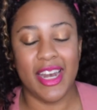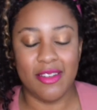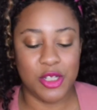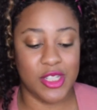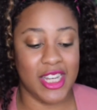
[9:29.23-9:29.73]
and
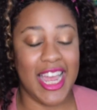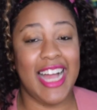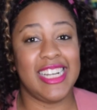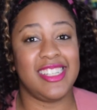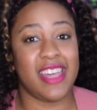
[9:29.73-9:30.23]
I was just like,
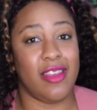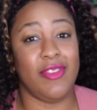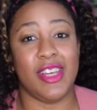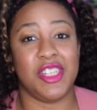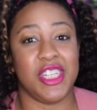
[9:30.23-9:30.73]
I just gotta
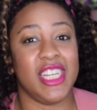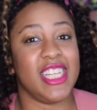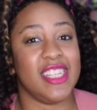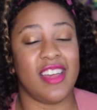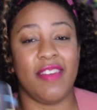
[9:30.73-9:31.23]
finish it
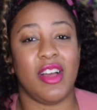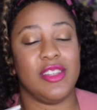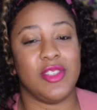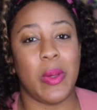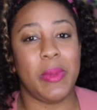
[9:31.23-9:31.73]
because I
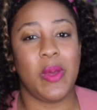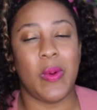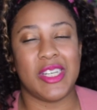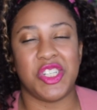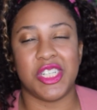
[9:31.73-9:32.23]
got so many
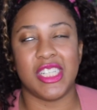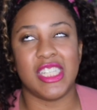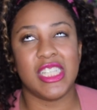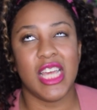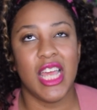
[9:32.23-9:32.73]

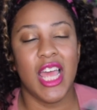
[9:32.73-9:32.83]
questions.